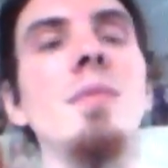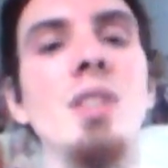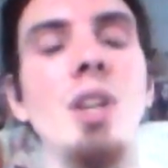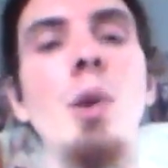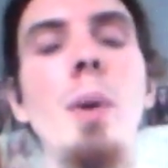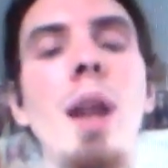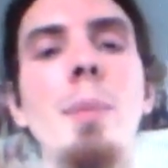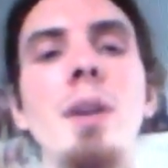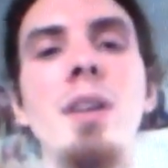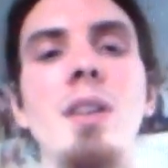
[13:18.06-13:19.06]
you know what,
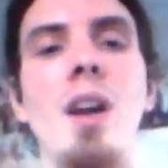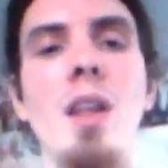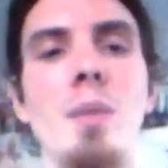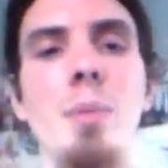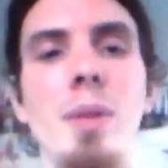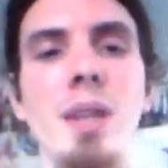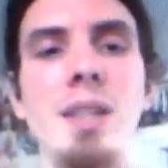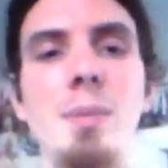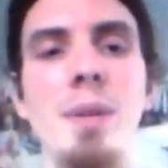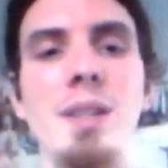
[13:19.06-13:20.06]
I'm not going to call the
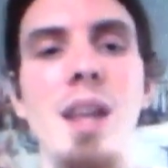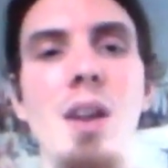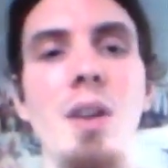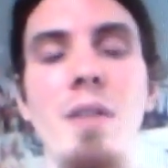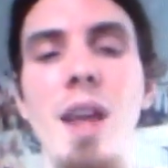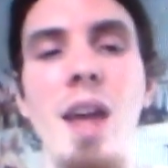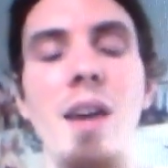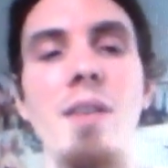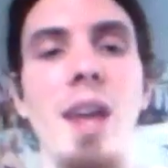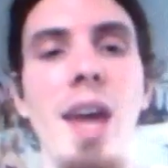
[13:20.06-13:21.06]
police because I don't even
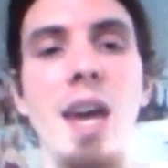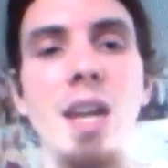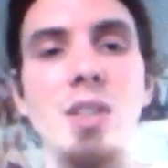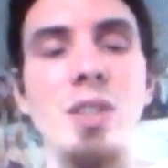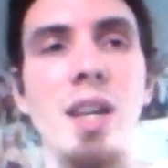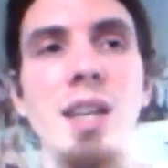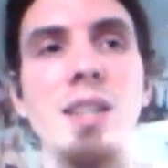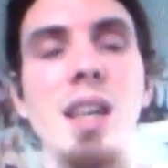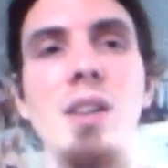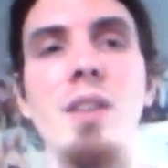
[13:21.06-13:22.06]
have an address.
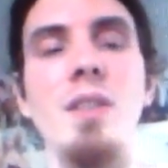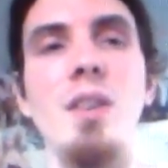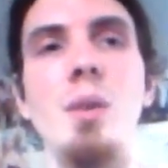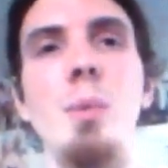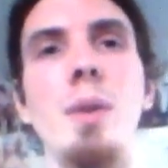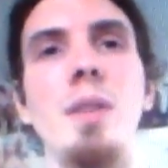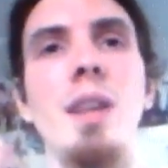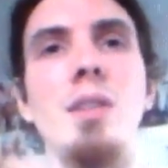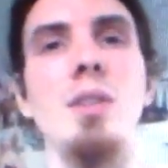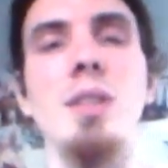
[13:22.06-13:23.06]
I don't even know what
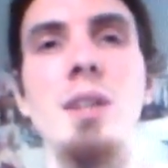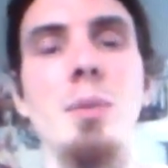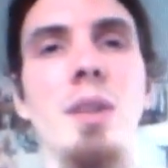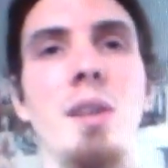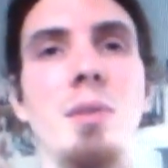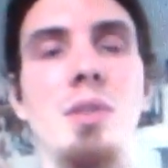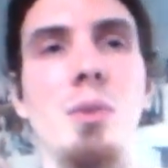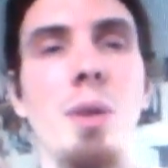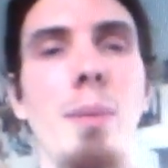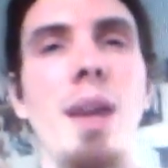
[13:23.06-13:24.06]
they looked like, really. They were just
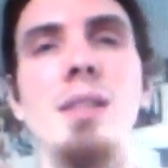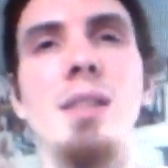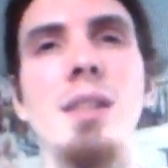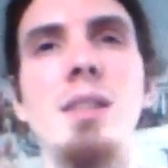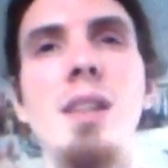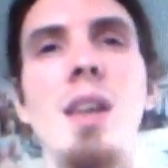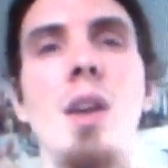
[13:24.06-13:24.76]
three Mexicans.